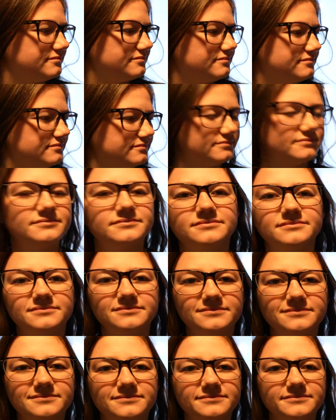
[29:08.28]

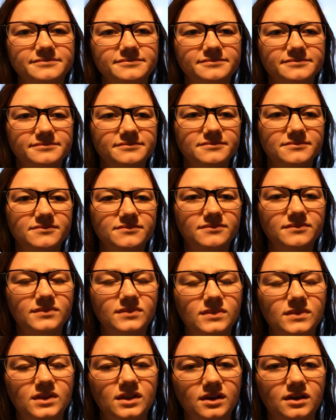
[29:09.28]

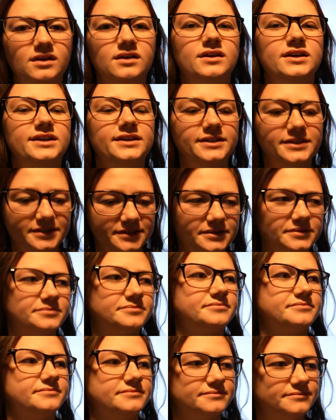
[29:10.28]

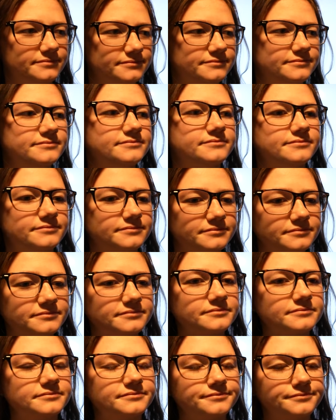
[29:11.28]

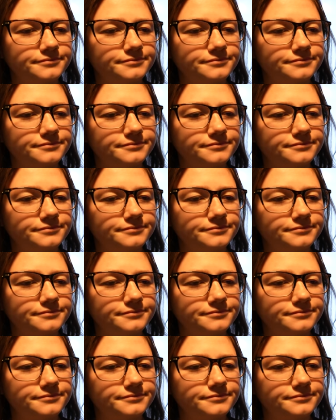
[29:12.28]
No words are spoken by the person on screen.